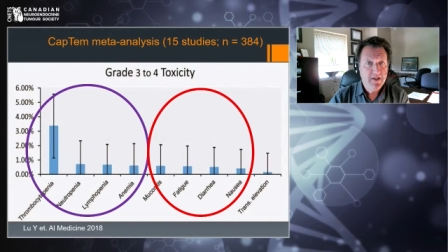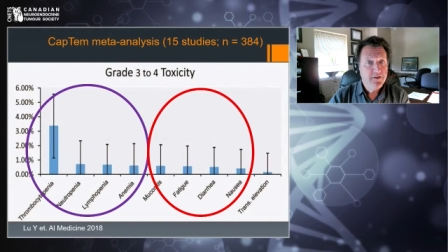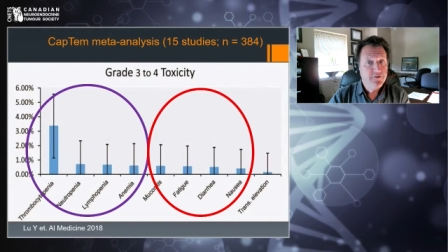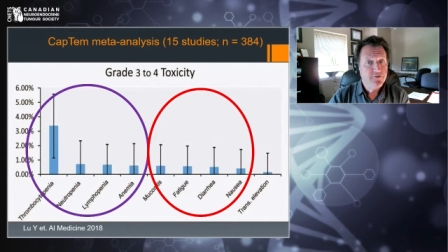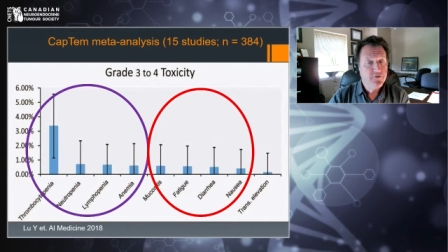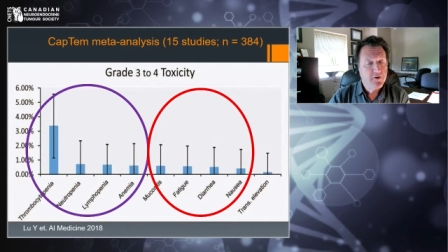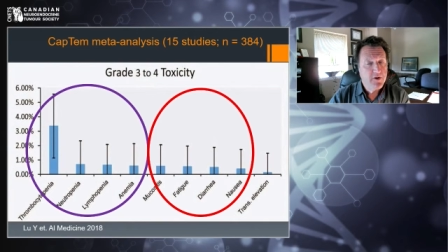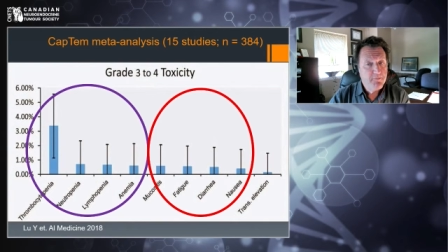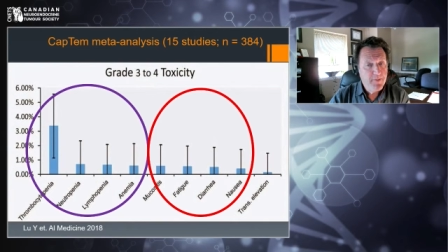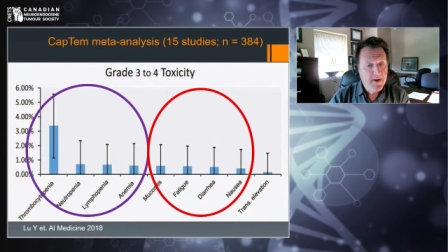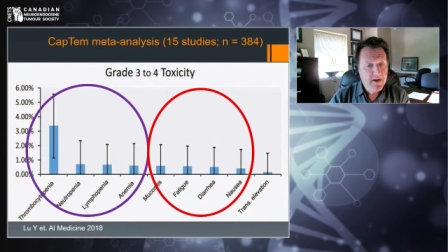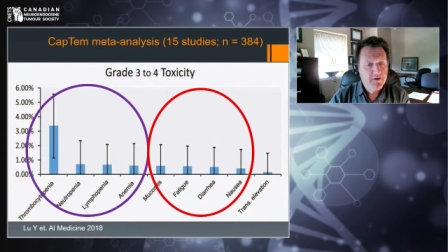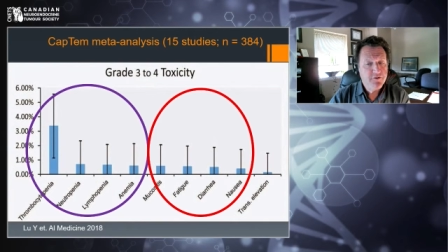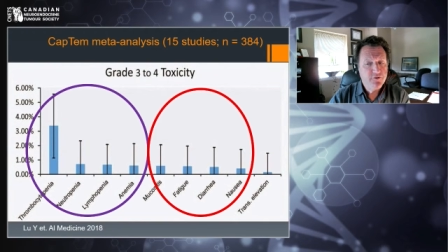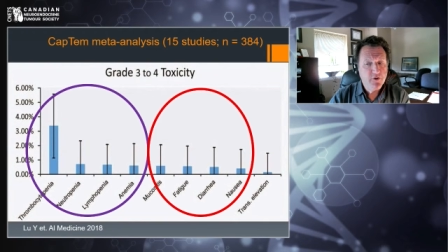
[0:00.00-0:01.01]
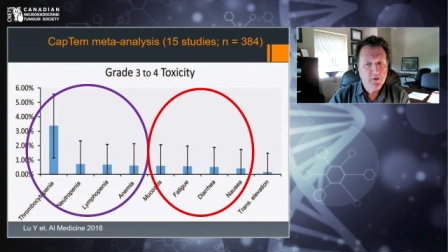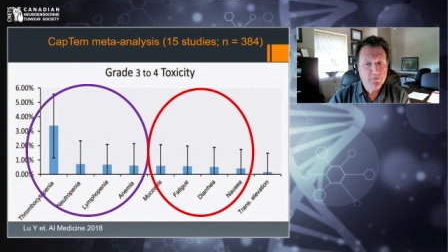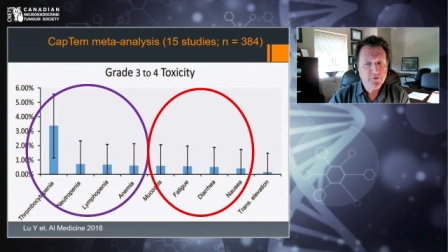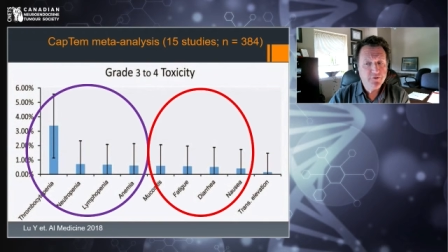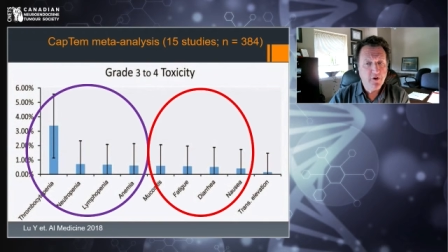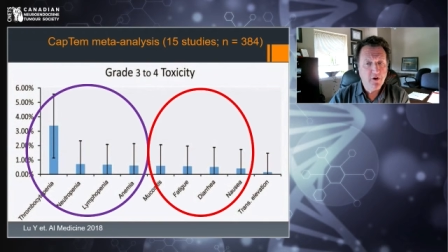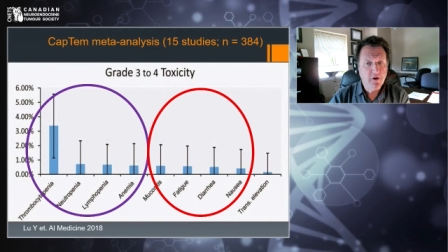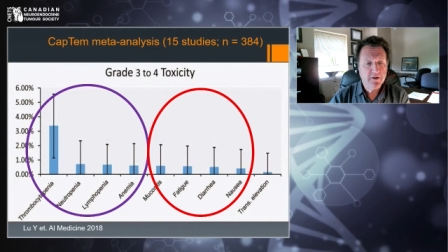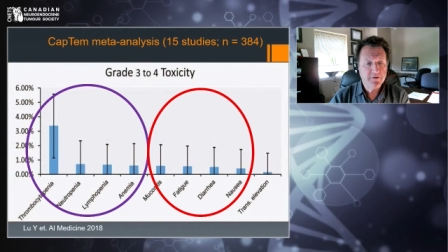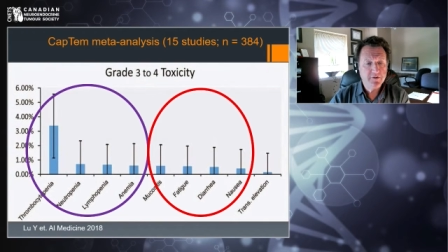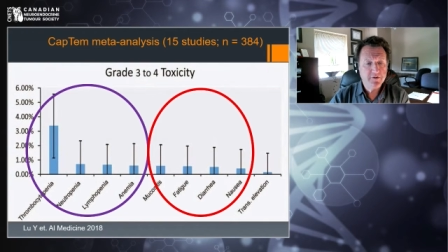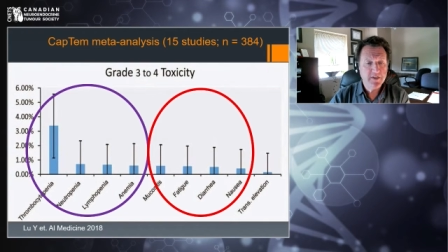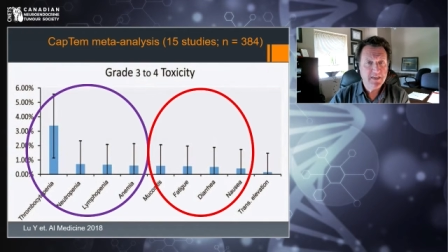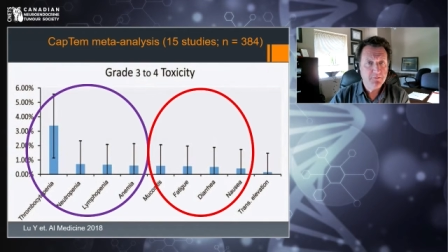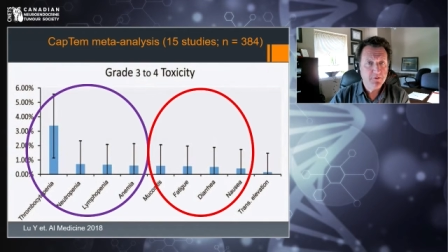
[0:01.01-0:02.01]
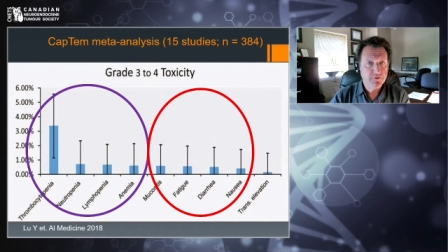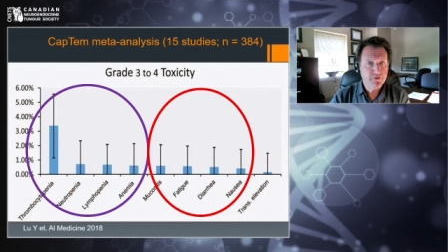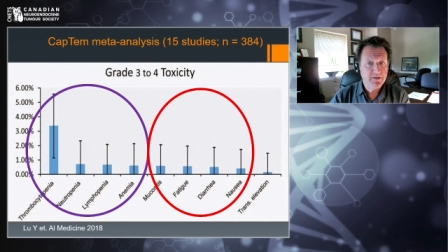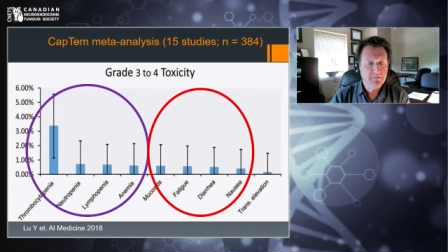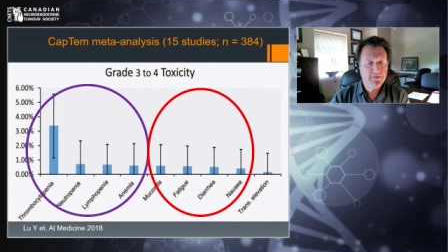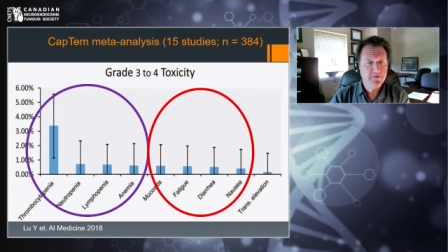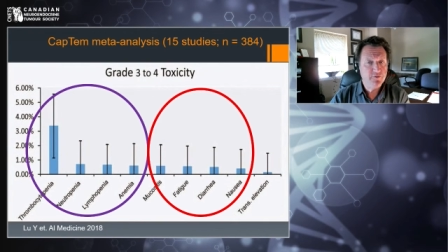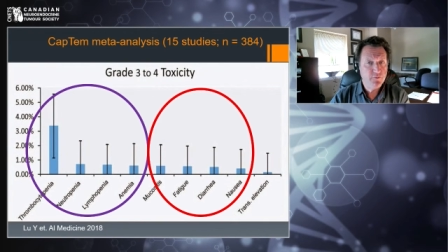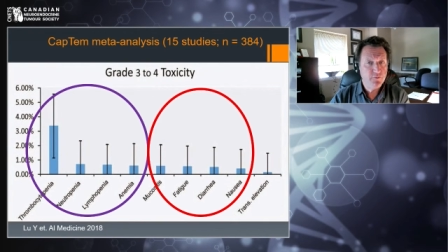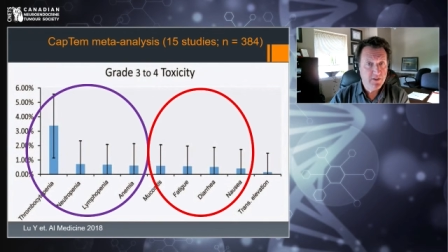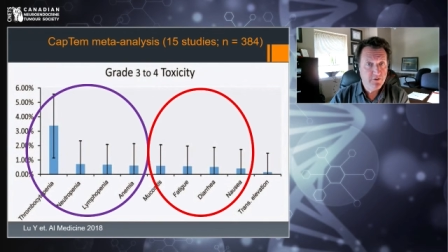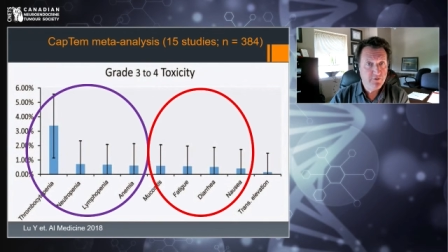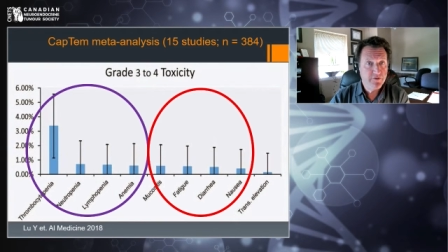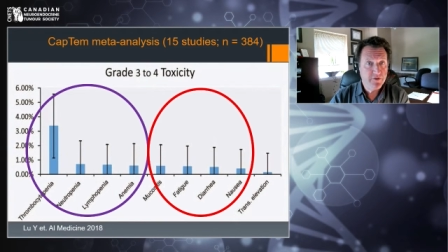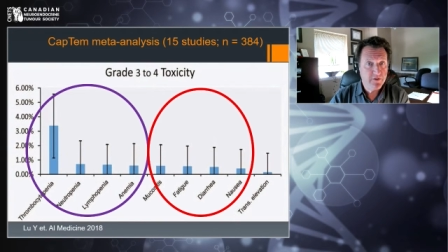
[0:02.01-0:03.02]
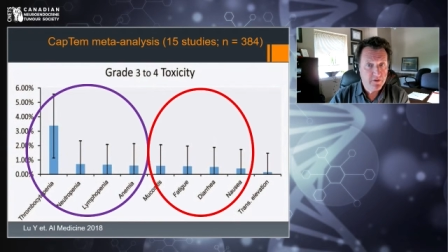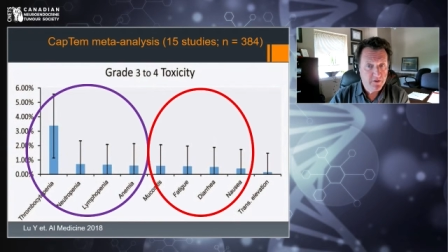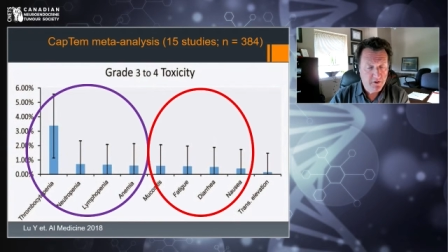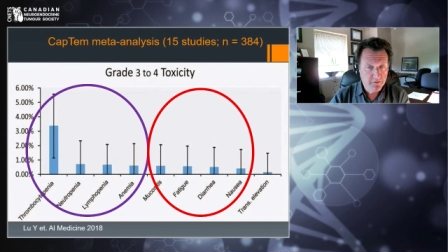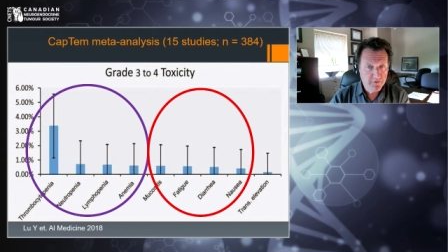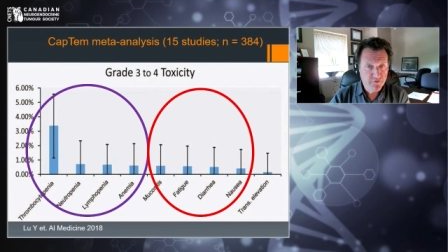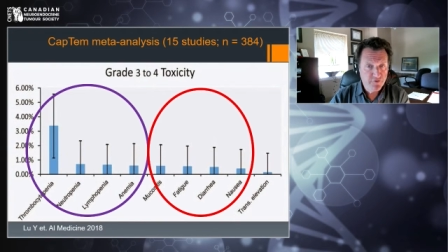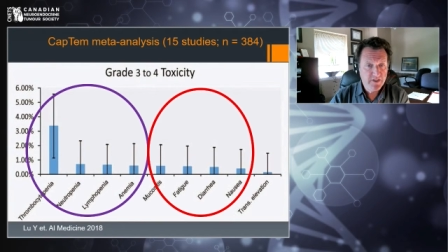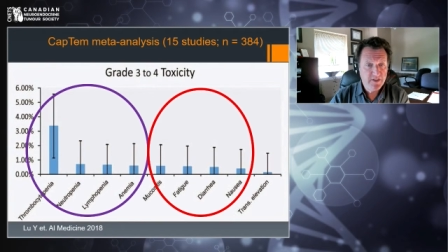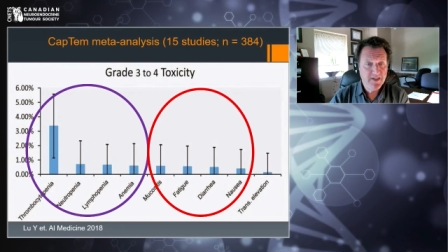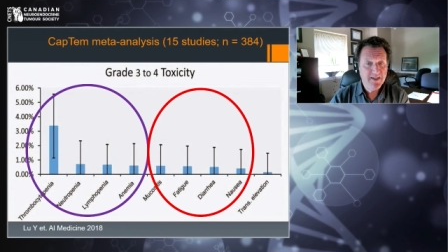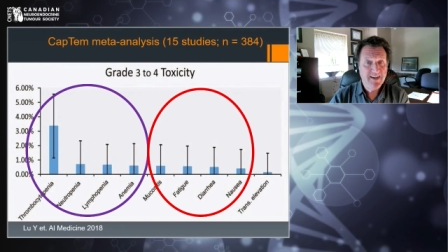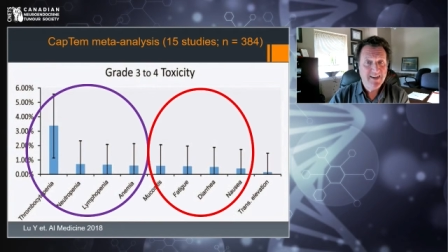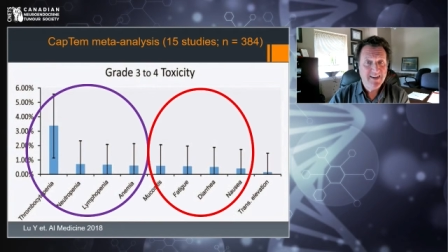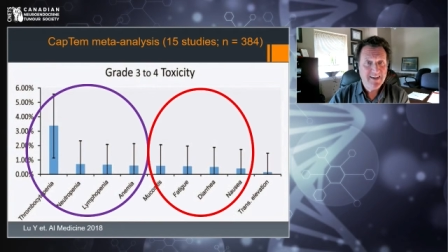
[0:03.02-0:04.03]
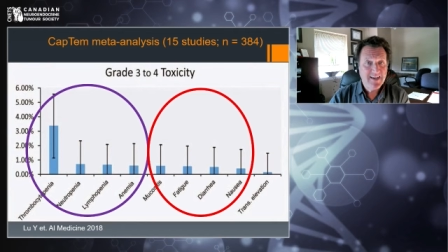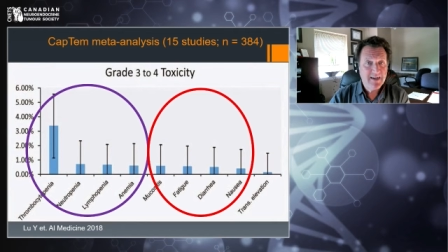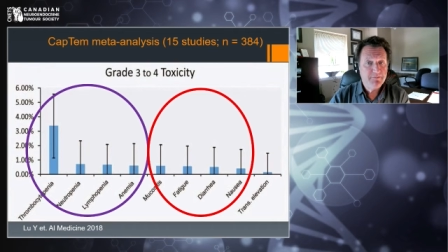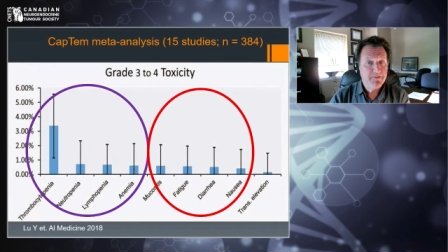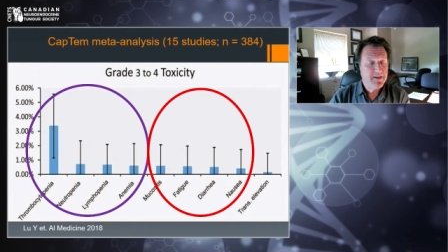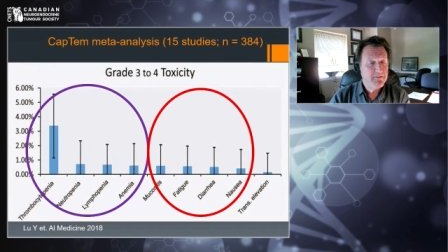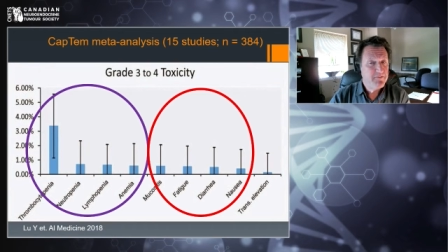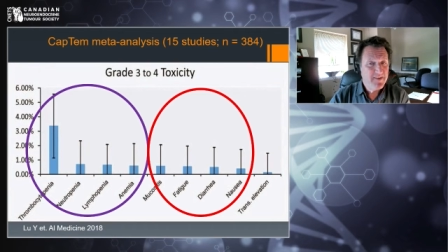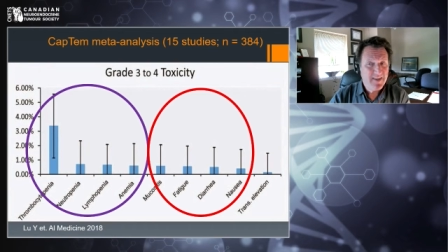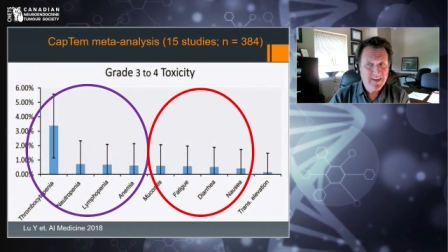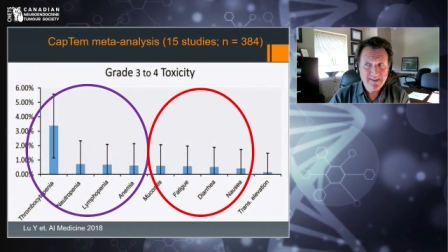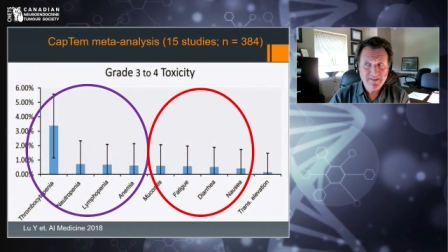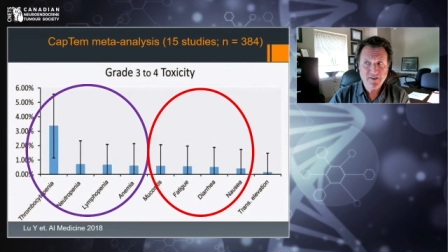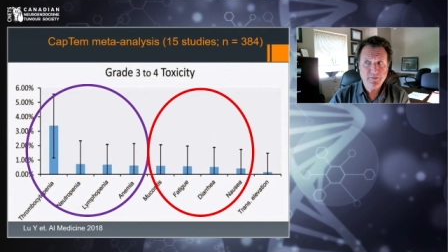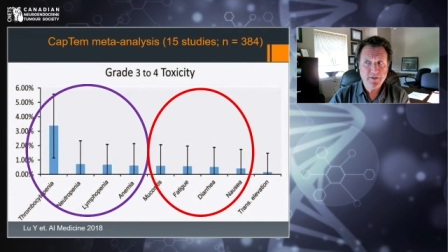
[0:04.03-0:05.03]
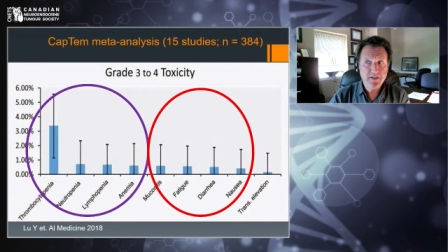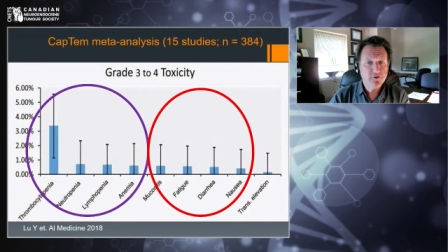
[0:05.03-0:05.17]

So compared to almost all other chemo treatments we use in oncology, CAPTEM tends to be